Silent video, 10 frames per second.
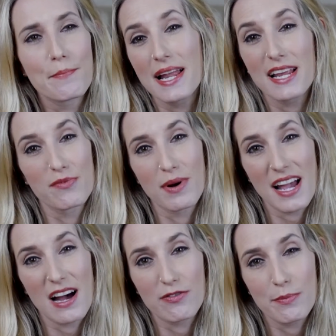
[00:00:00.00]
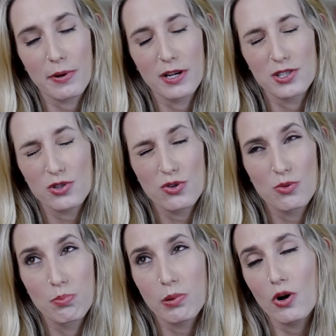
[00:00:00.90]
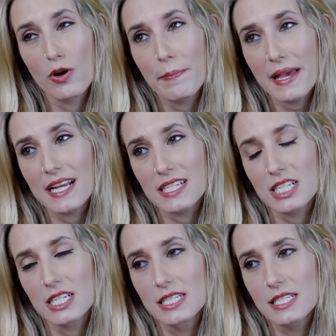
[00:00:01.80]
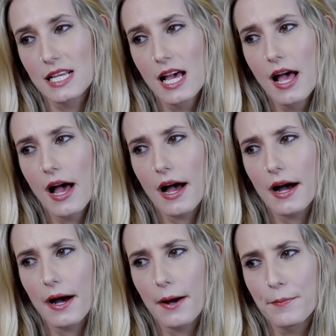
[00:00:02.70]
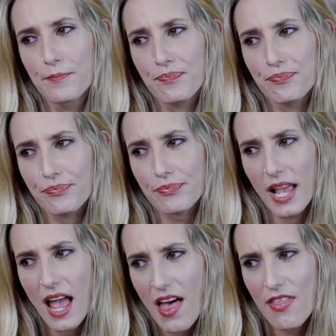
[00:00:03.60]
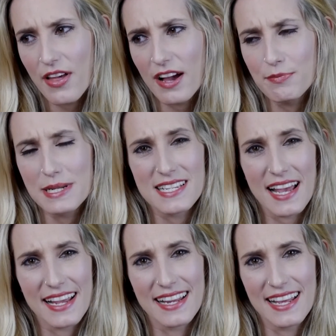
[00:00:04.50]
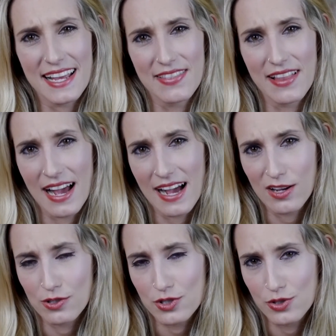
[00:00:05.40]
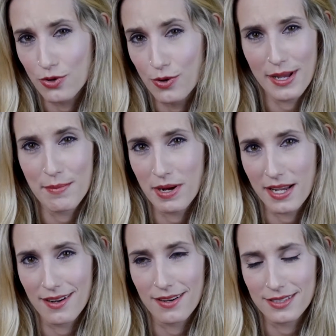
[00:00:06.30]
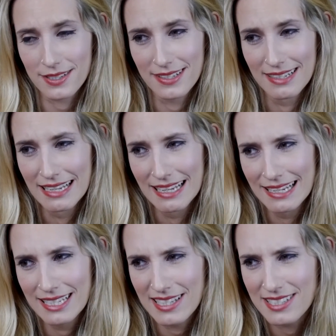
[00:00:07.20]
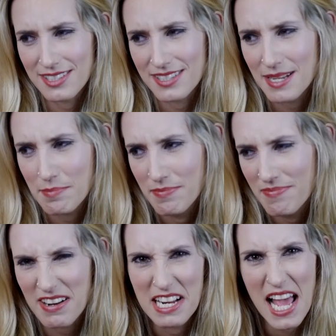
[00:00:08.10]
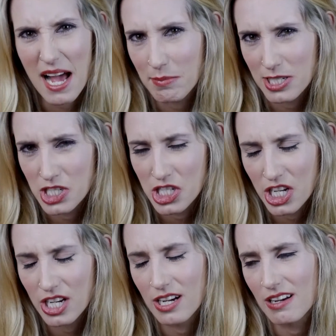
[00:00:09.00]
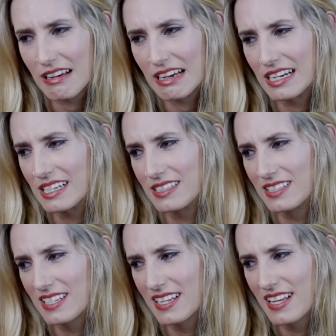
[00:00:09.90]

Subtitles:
many of my outfit posts or blog pictures that have been taken in the house or in my garden. They just seem very amateur and